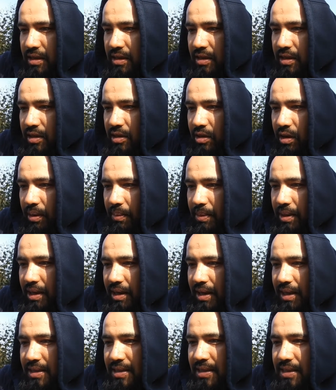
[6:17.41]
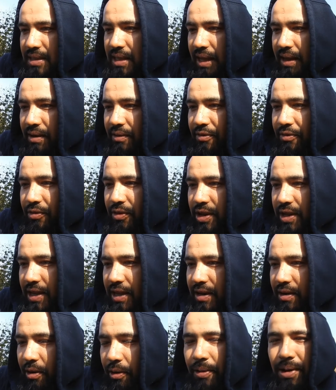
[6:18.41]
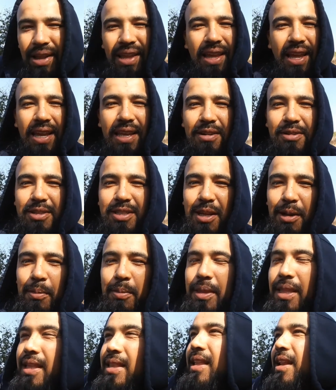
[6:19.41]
You know what I mean? Unless it's like a freaking hurricane or something, then